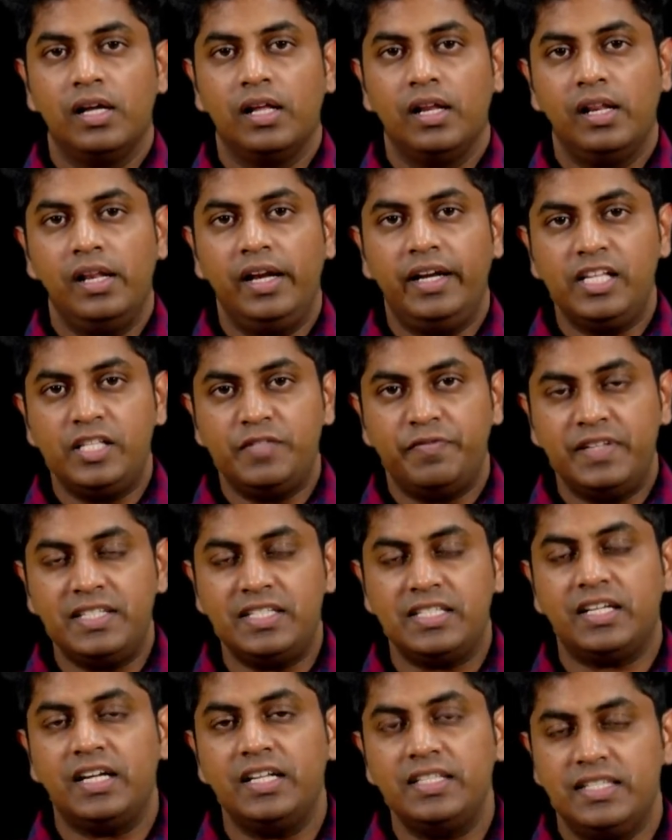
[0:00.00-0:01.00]
Let us
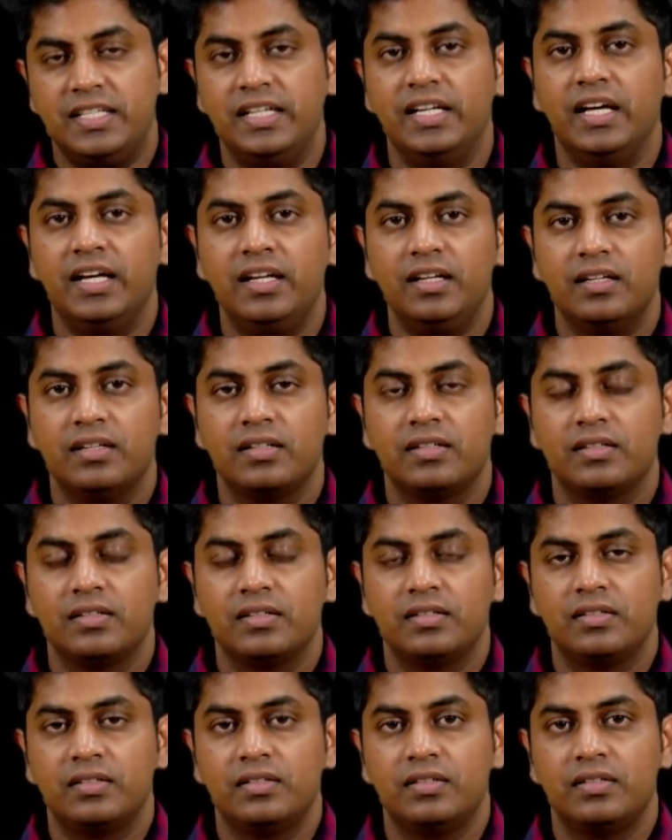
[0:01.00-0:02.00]
first consider
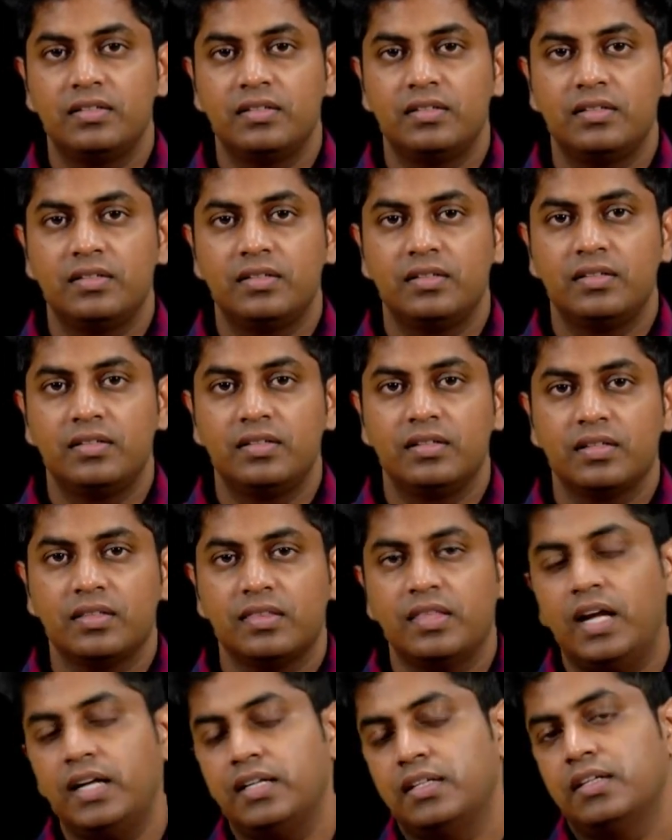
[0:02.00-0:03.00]

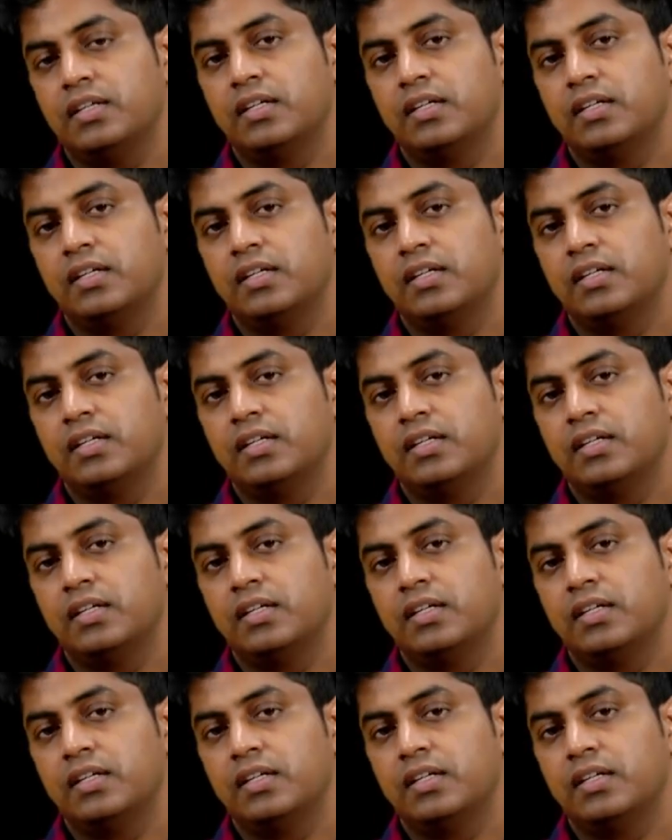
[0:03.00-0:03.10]
that